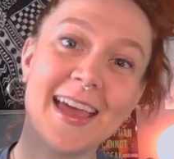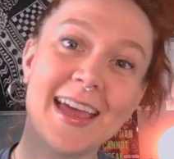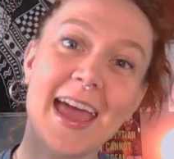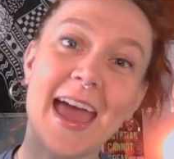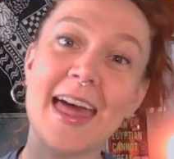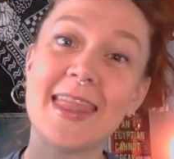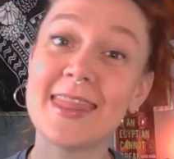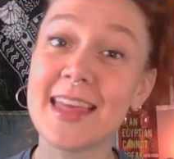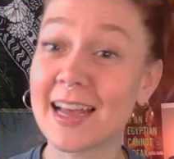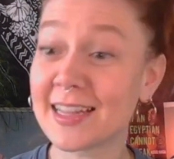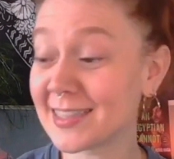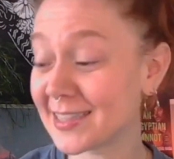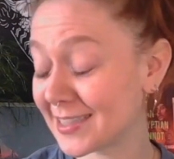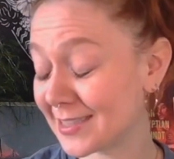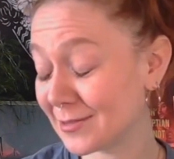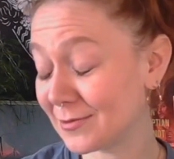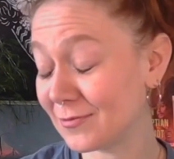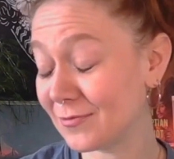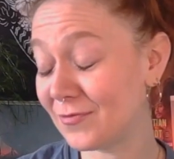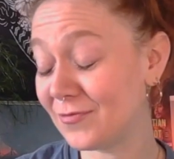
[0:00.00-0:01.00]
And that's
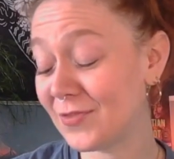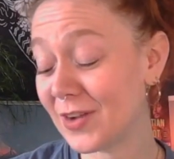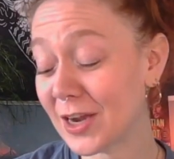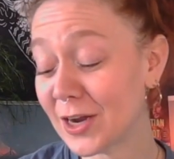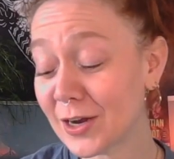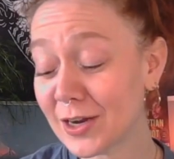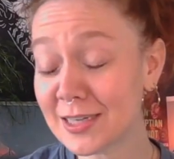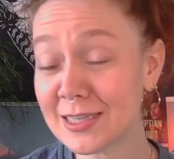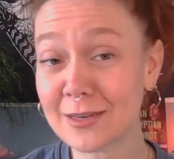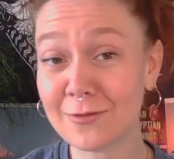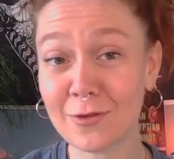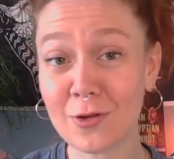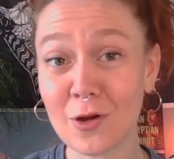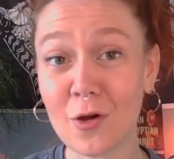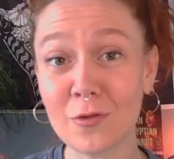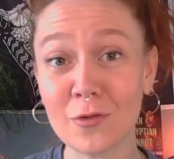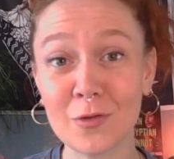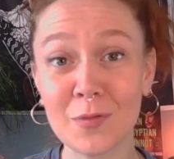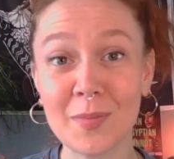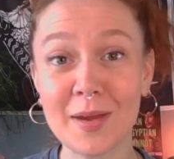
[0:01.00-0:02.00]
very
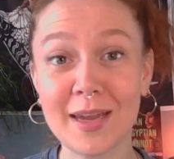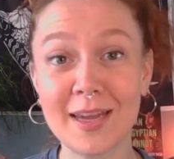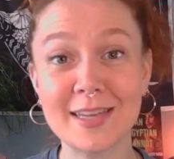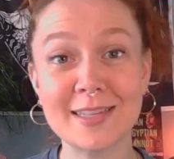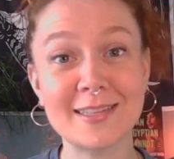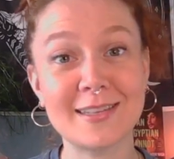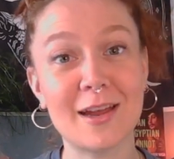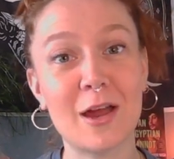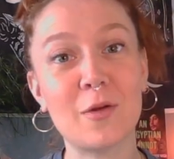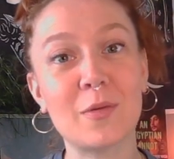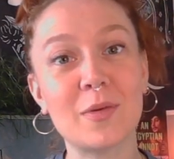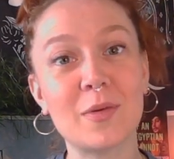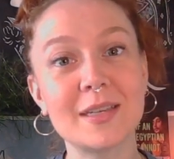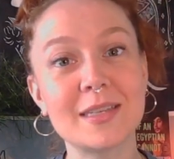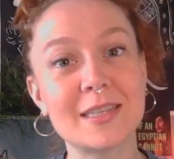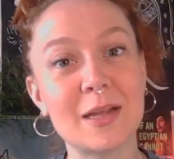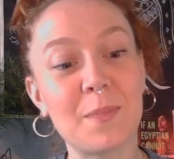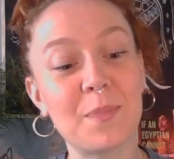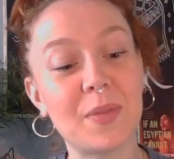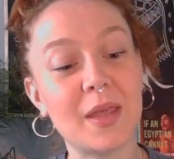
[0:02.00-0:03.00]
difficult for me. It's not really
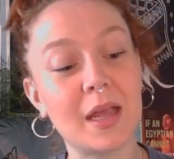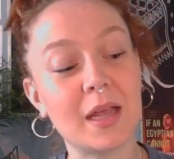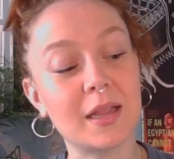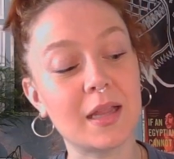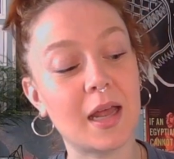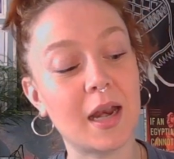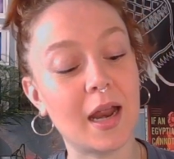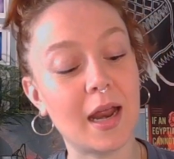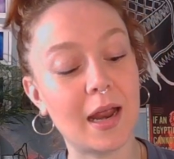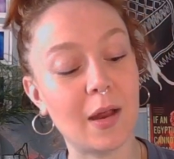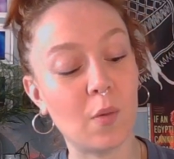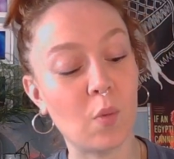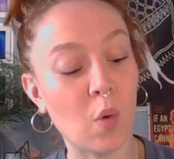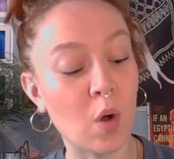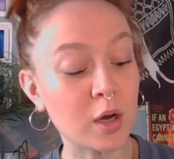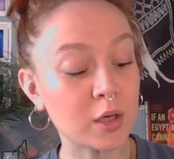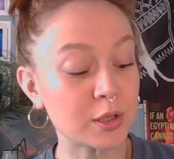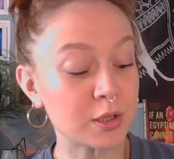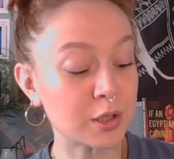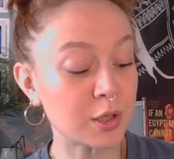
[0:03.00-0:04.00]
something that I
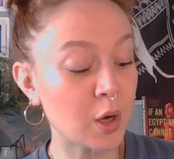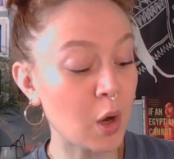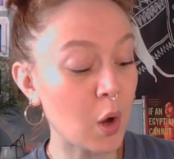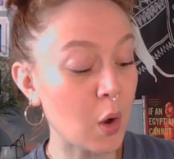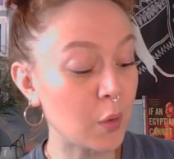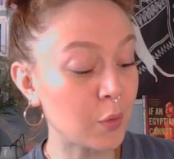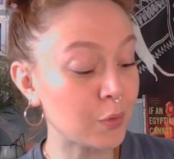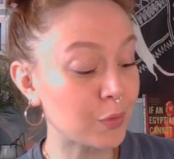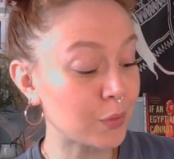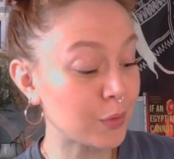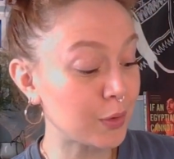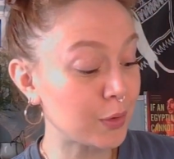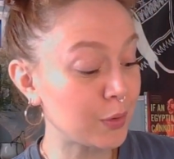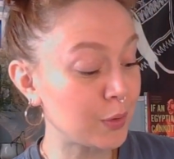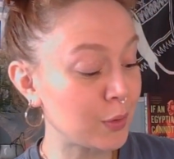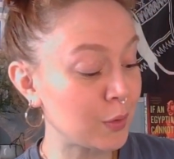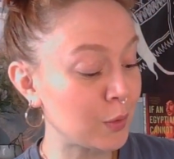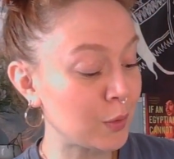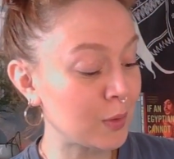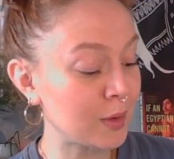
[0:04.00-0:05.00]
want to go
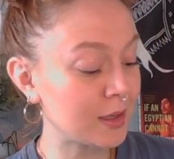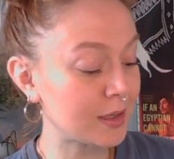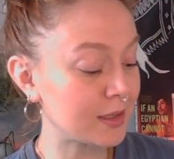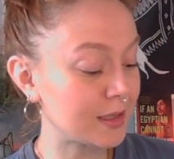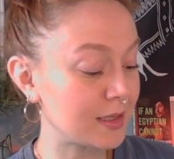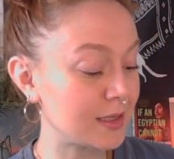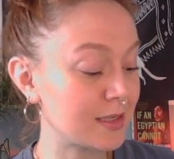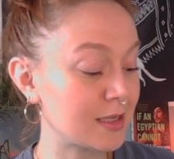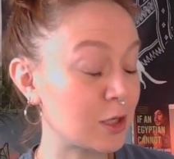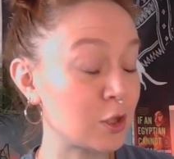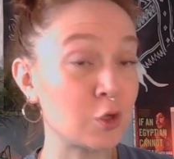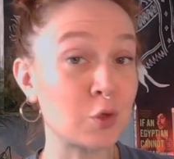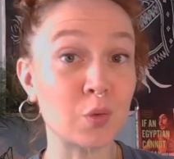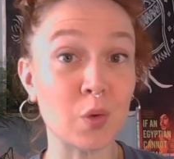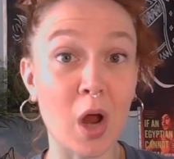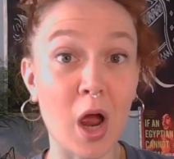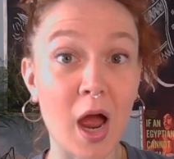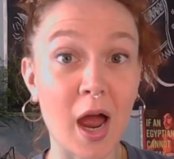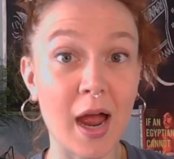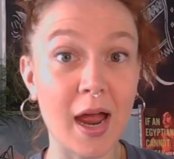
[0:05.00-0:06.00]
through, is a
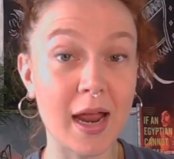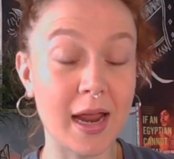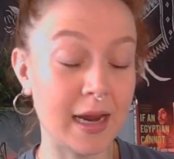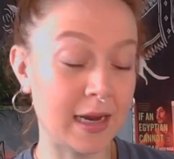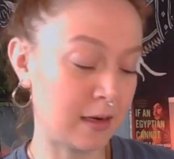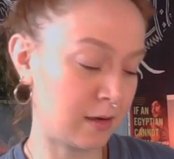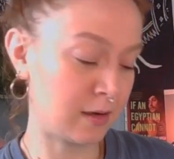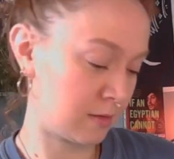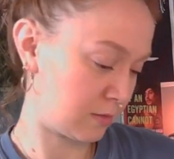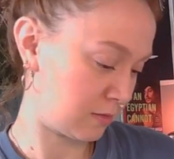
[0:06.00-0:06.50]
dry